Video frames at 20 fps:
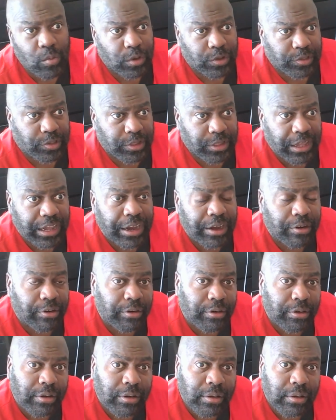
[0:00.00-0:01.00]
was there
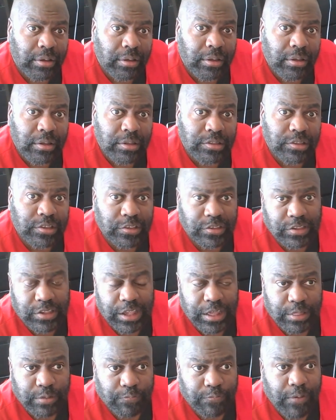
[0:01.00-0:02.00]
to
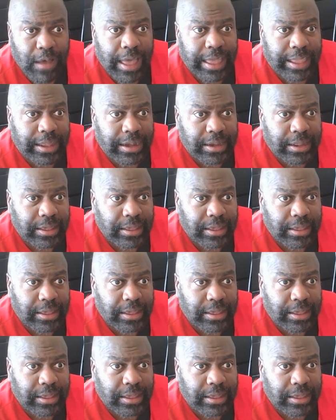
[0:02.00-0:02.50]
see the fight.